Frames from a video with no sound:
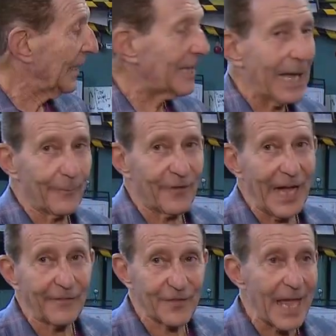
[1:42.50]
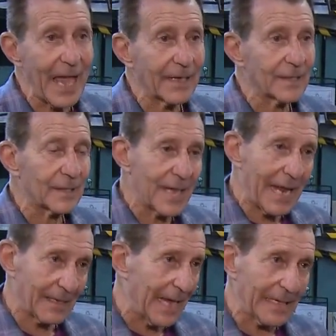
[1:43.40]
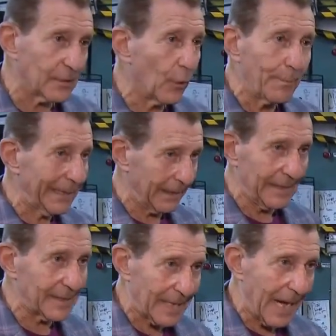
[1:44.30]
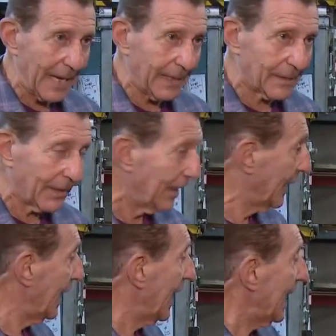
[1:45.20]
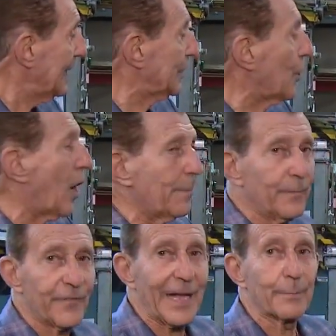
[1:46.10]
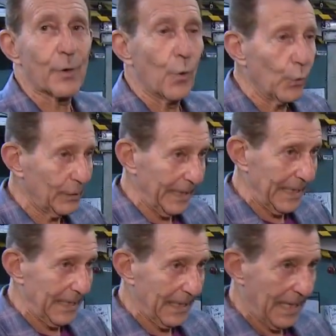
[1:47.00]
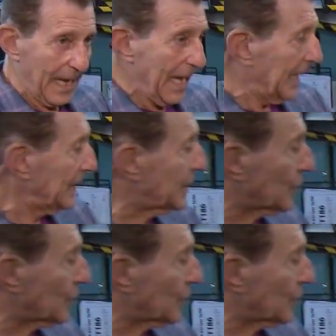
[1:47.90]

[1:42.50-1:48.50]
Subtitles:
A Type 5 tank is a tank that has no metal inside, is carbon fiber only, is